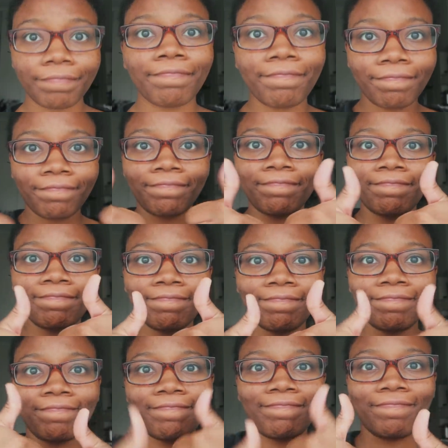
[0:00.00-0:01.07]
So
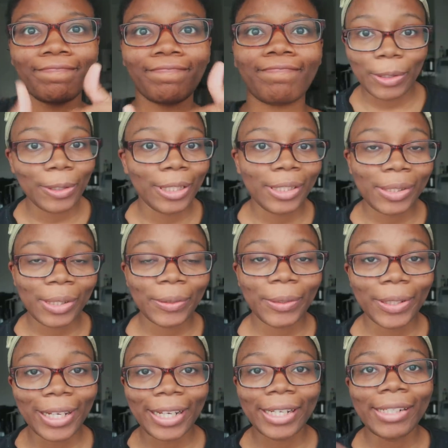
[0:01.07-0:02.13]
today I'm going to show you
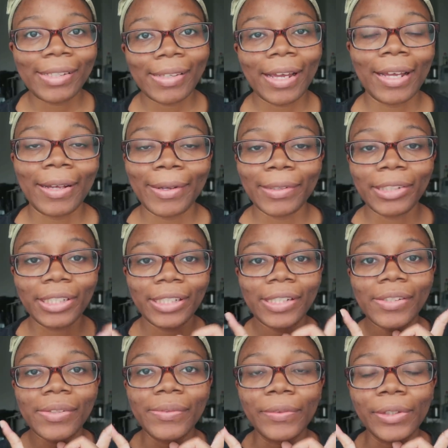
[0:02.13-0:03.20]
guys how to
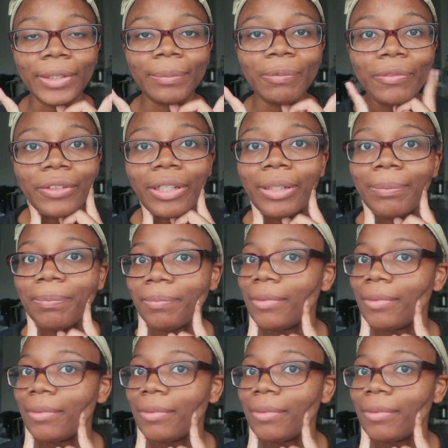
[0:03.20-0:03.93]
transform from Play!